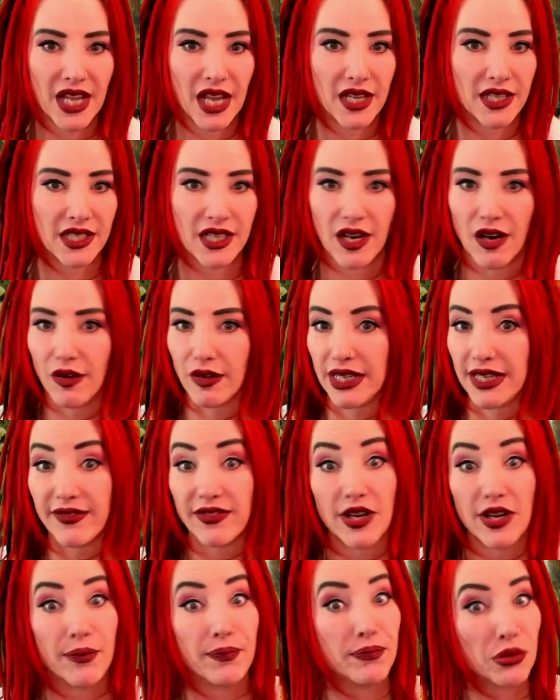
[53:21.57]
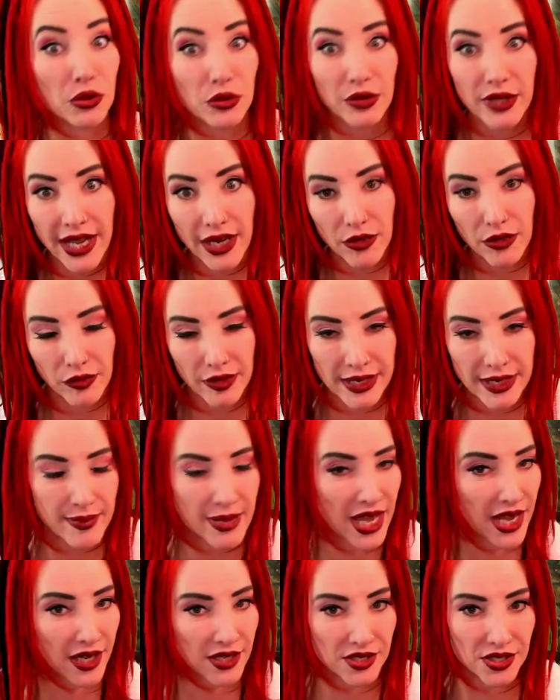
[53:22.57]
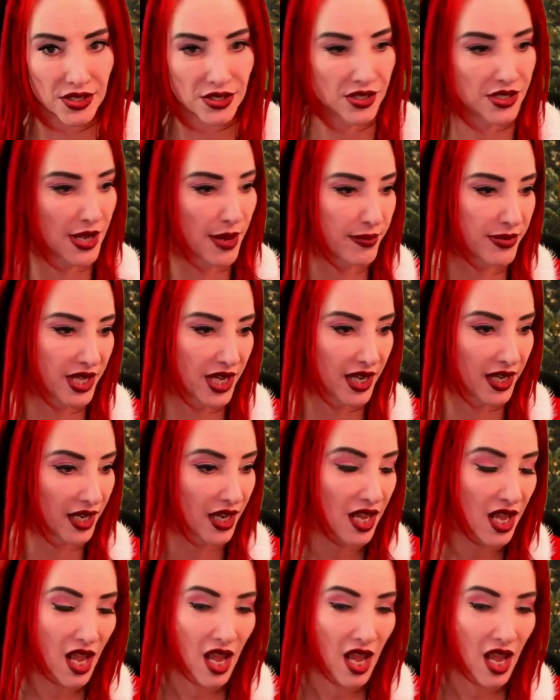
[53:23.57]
even a bootleg remix or something?